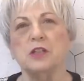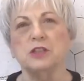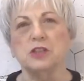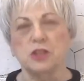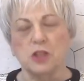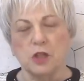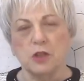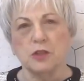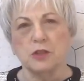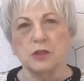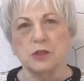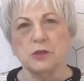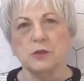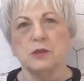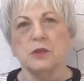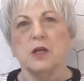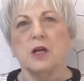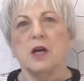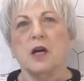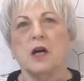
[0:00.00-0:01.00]
to show
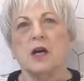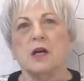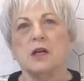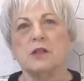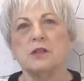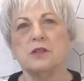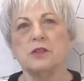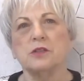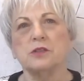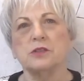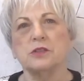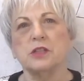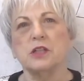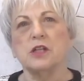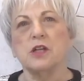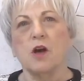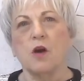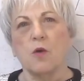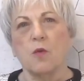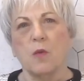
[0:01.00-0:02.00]
you
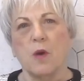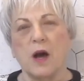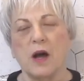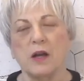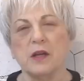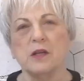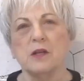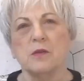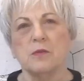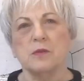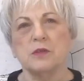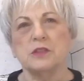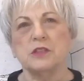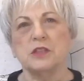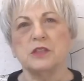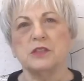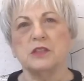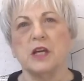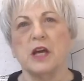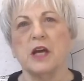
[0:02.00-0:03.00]
1301, which
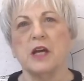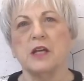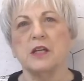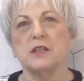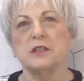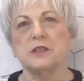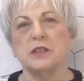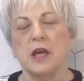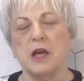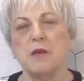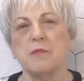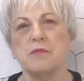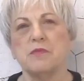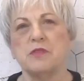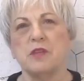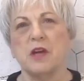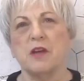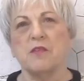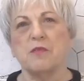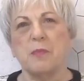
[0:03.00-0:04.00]
is a same
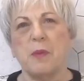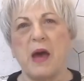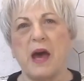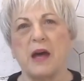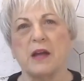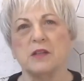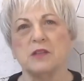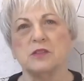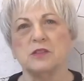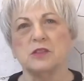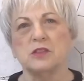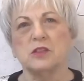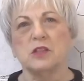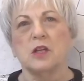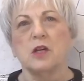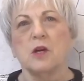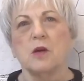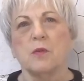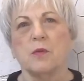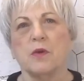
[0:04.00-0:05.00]
set of patterns
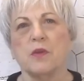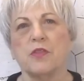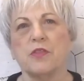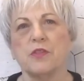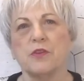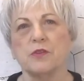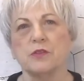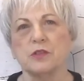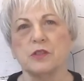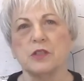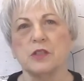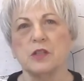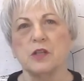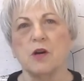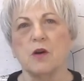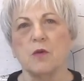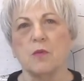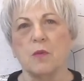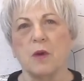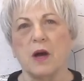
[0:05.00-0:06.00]
with
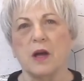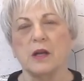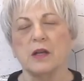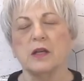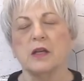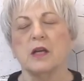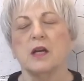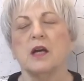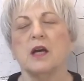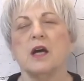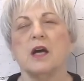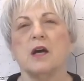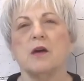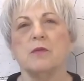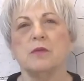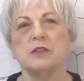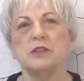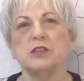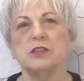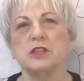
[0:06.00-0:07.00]
1301,
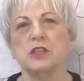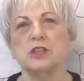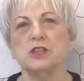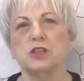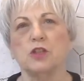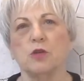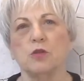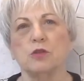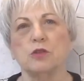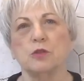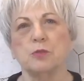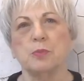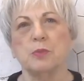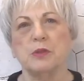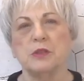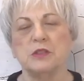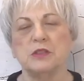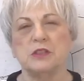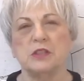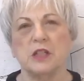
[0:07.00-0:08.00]
which is a shoulder
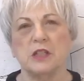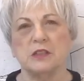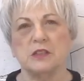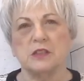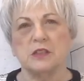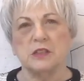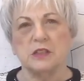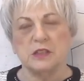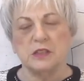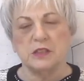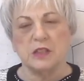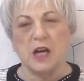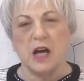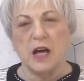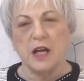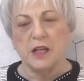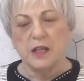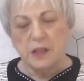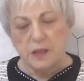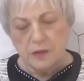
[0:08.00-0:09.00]
princess
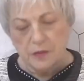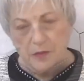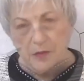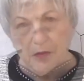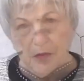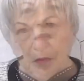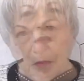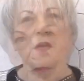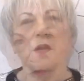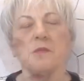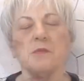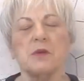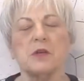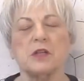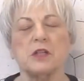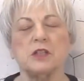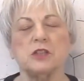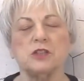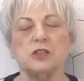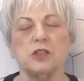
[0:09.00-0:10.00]
design. Then we're
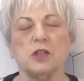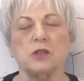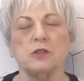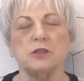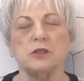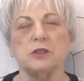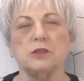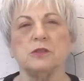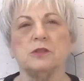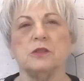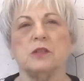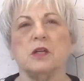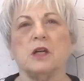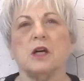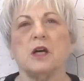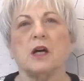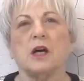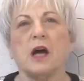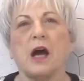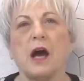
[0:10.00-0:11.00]
going to show you
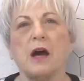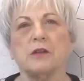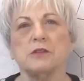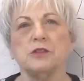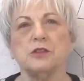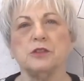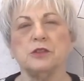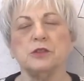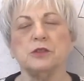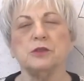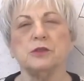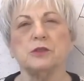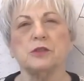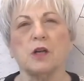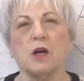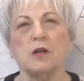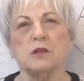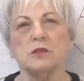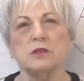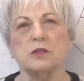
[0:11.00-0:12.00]
how to use
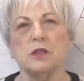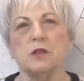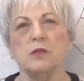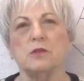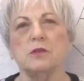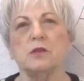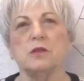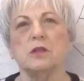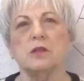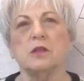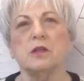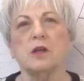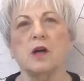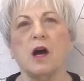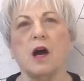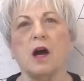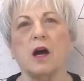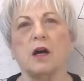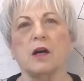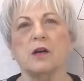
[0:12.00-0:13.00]
also
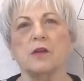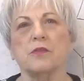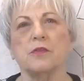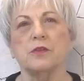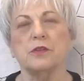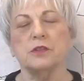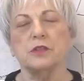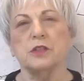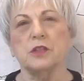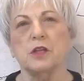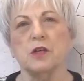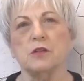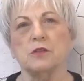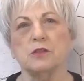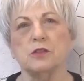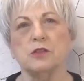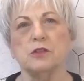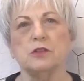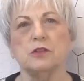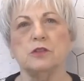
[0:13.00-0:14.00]
our
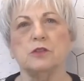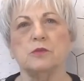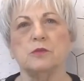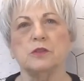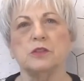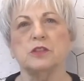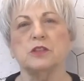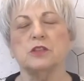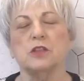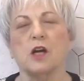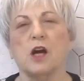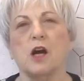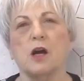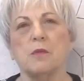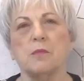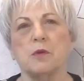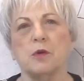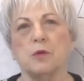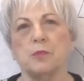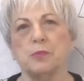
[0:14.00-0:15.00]
1302, which is an
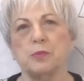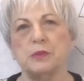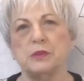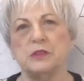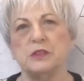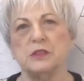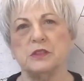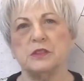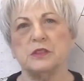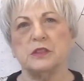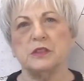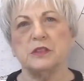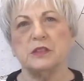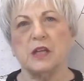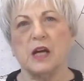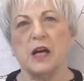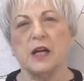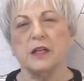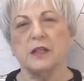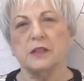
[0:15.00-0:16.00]
armhole princess
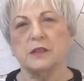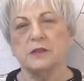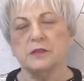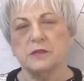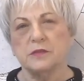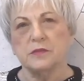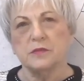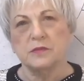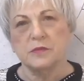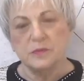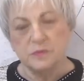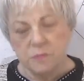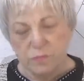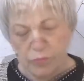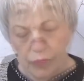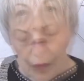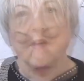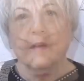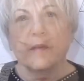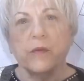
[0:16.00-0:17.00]
design.
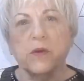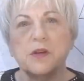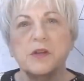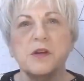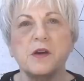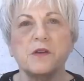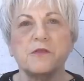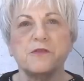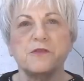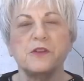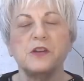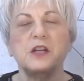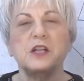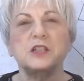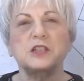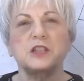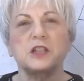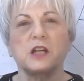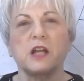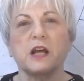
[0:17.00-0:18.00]
When you have
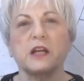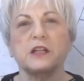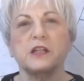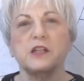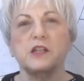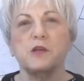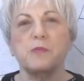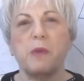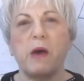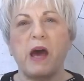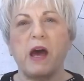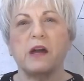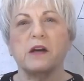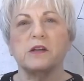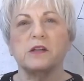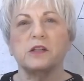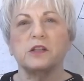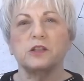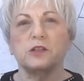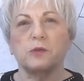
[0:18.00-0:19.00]
finished selecting the
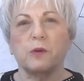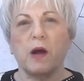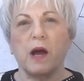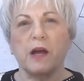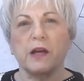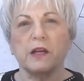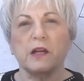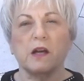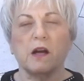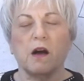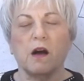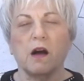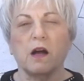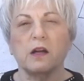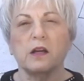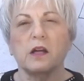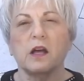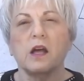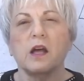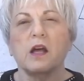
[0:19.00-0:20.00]
pattern and trying it
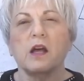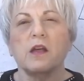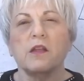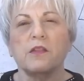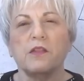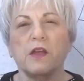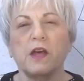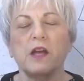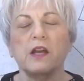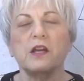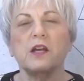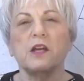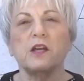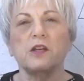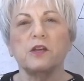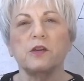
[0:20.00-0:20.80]
on, then